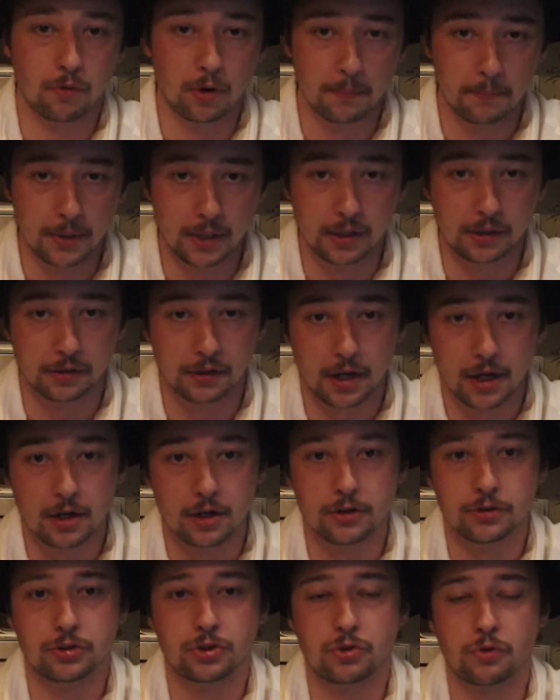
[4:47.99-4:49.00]
were being led
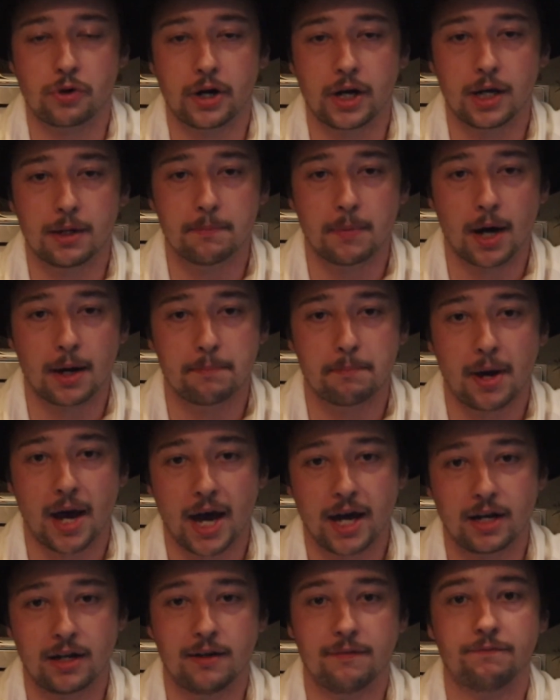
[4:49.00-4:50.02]
astray by
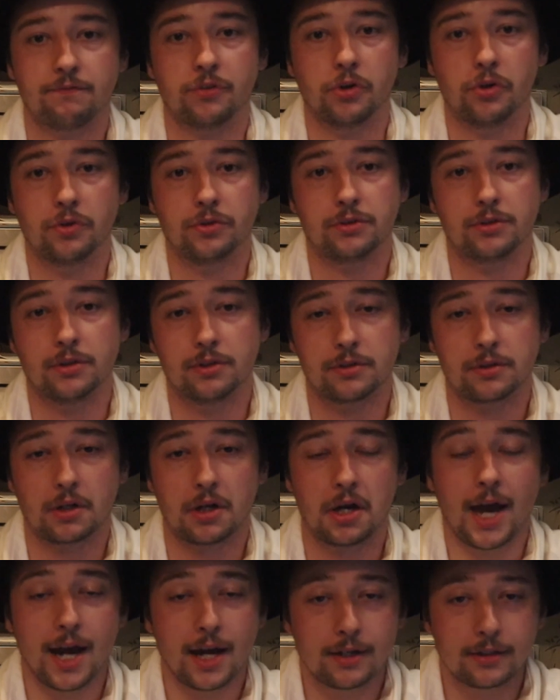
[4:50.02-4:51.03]
bad influences
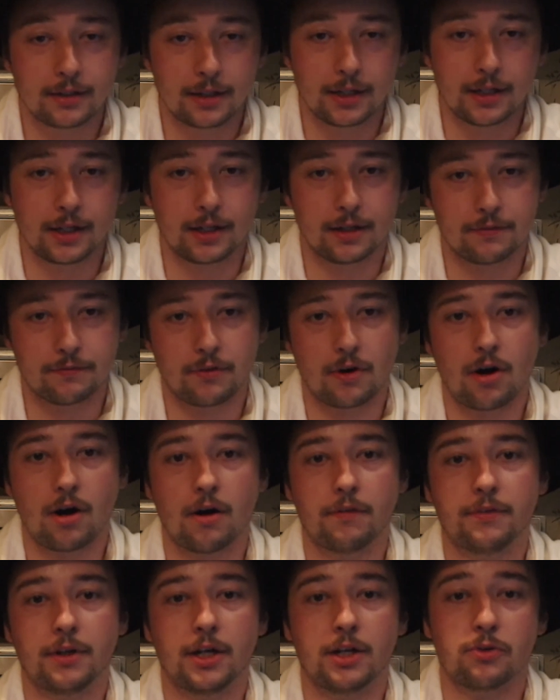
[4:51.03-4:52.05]
and getting
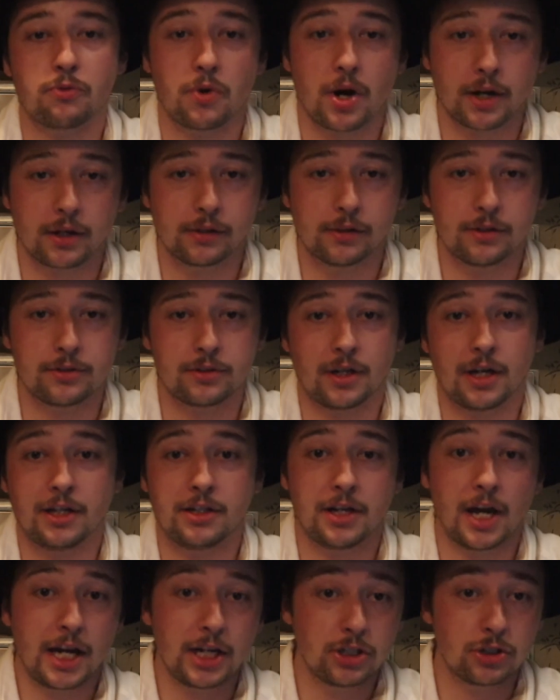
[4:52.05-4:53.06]
involved in reckless
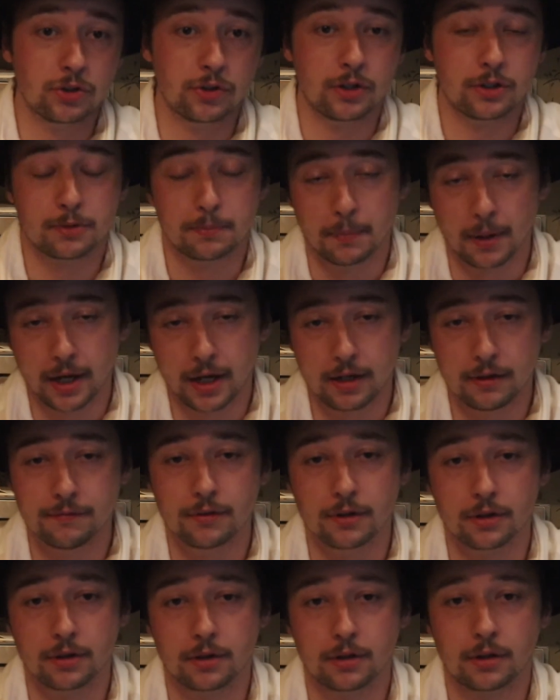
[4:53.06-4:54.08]
and dangerous
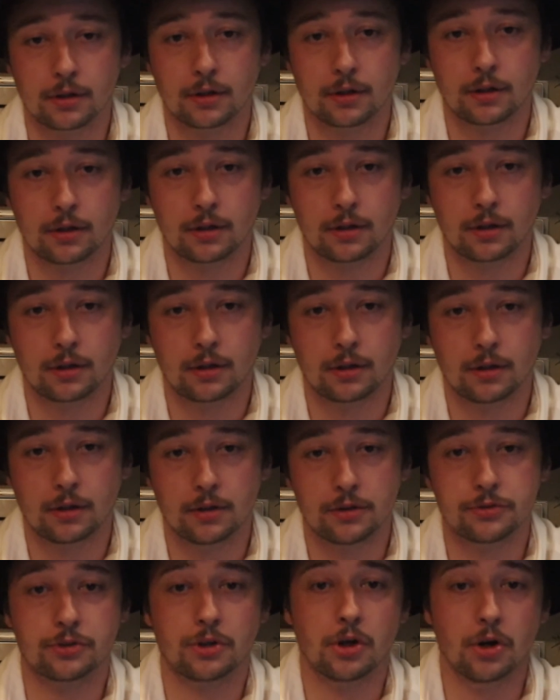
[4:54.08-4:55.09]
behavior.
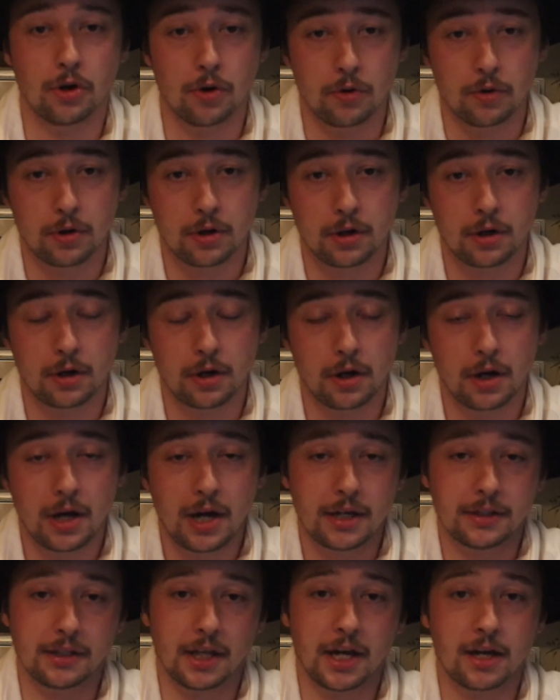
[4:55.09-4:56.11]
So,
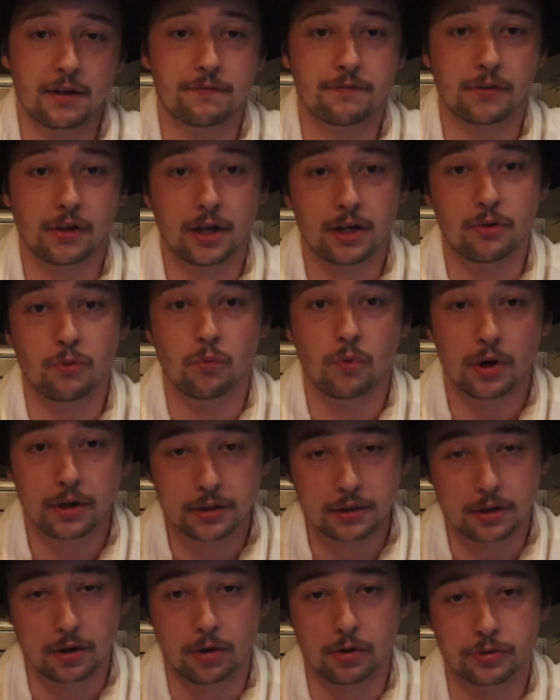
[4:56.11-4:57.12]
they had fled
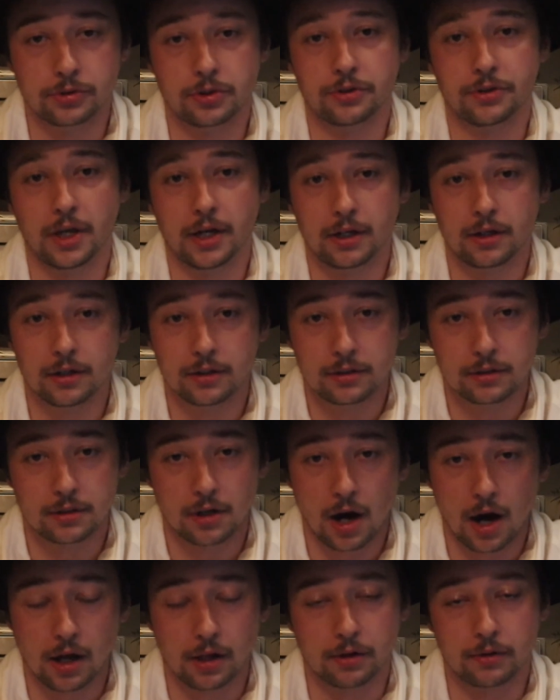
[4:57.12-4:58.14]
one culture they couldn't
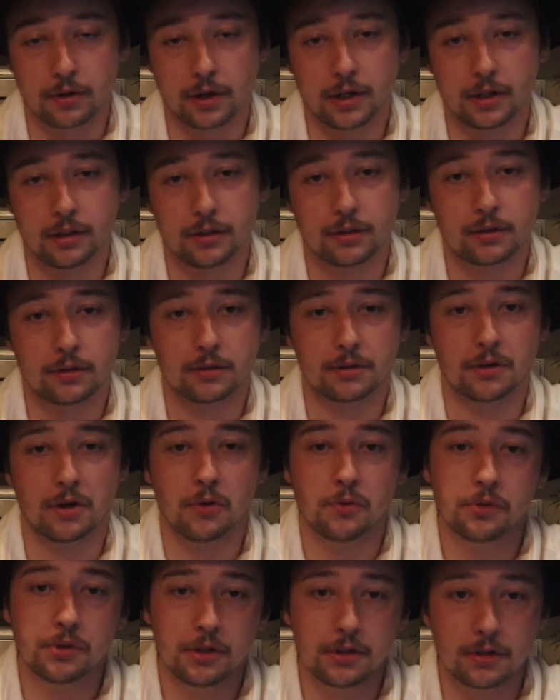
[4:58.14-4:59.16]
tolerate,
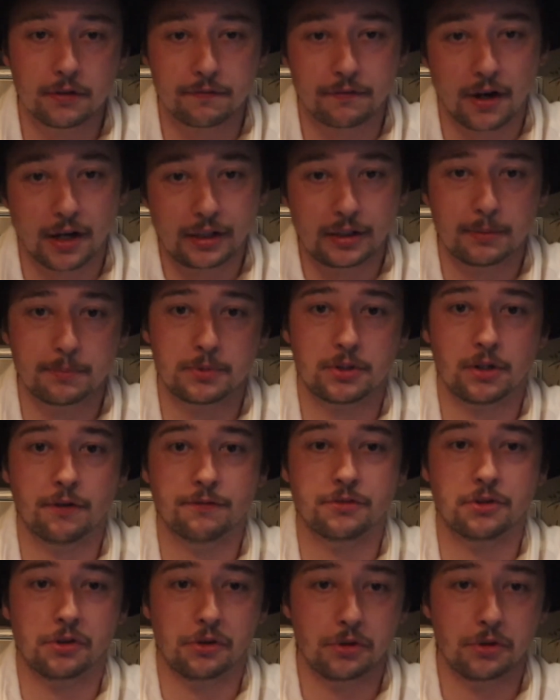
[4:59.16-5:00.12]
only to find themselves